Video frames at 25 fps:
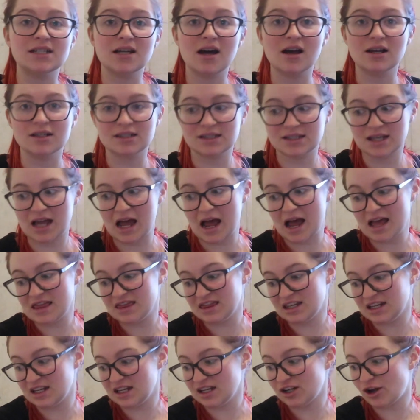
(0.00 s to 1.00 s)
us, and
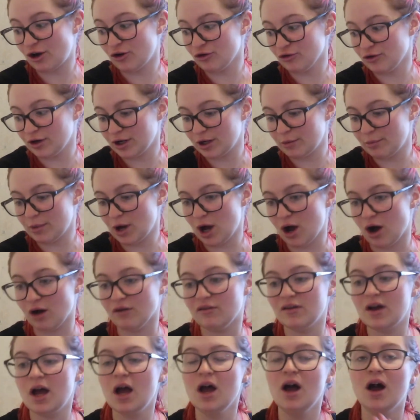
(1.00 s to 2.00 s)
then I run a
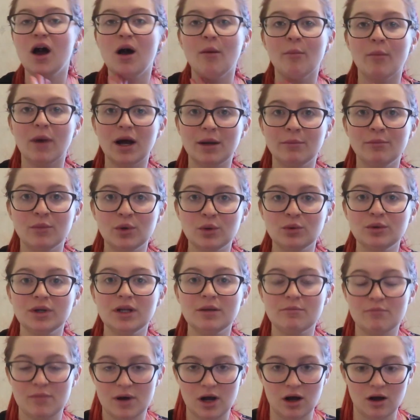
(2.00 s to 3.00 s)
bath. My
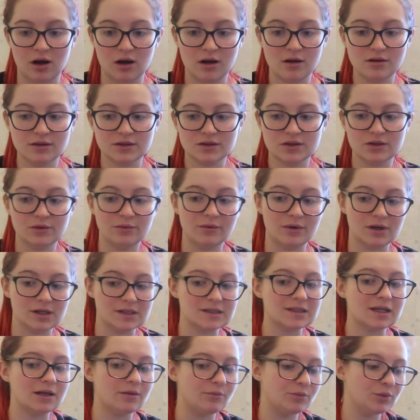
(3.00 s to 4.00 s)
morning baths, well, I
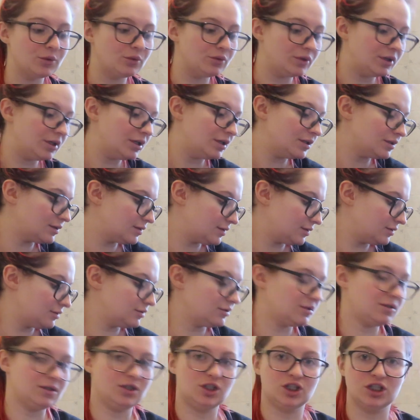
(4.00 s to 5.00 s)
say morning, it's
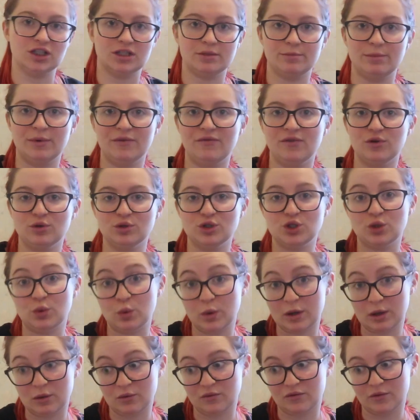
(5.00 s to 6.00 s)
just before
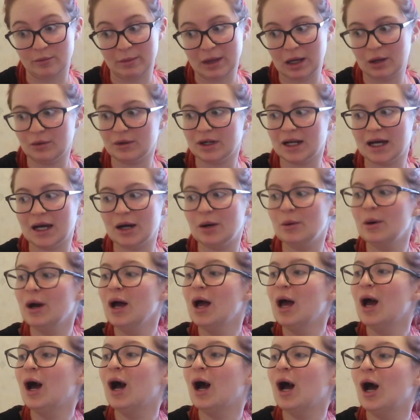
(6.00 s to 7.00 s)
12 about now.
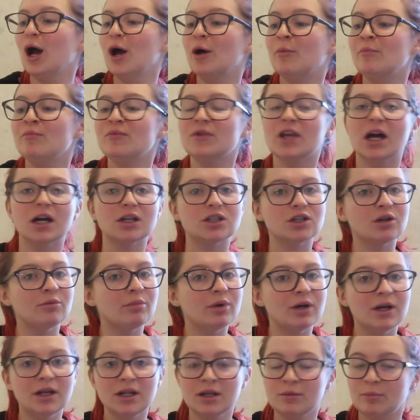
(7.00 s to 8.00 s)
I don't
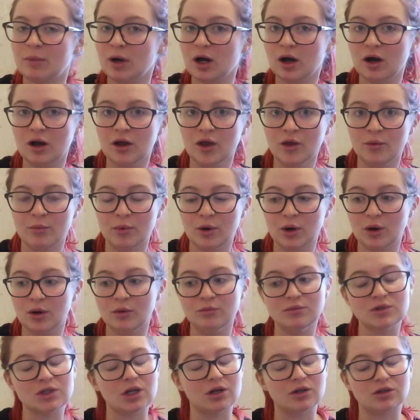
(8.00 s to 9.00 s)
put any bath
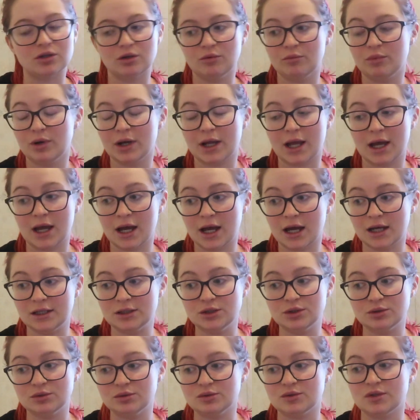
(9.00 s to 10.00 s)
bombs, I don't put
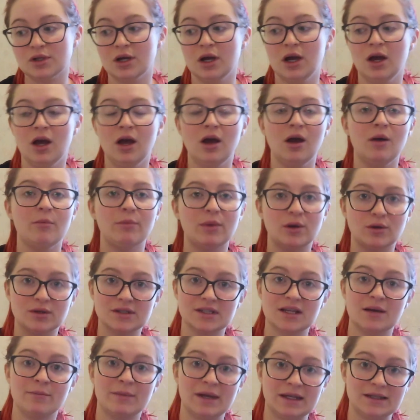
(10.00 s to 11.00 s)
candles, because
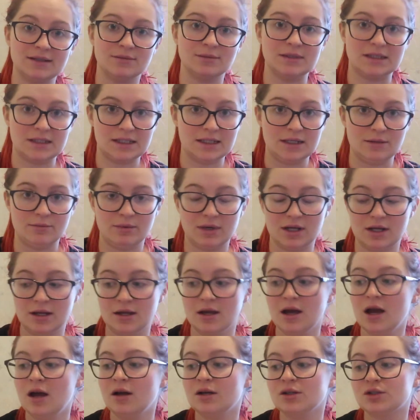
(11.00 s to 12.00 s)
that makes me sleepy.
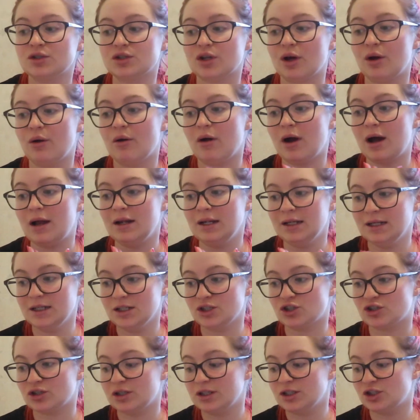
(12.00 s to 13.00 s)
So I
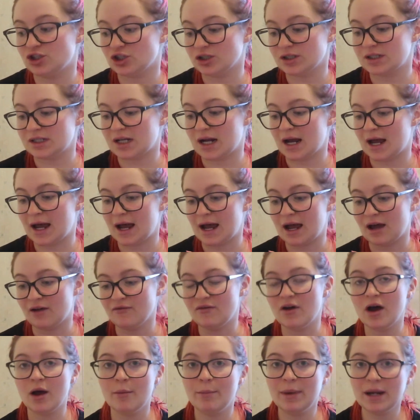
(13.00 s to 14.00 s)
literally just have
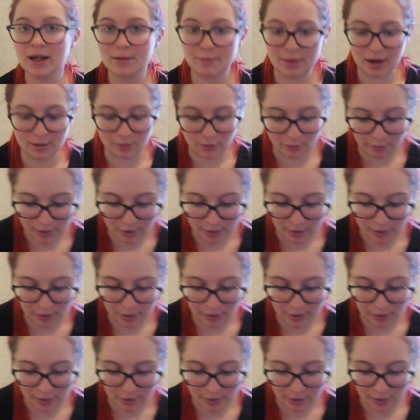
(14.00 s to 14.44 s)
a bit of bubble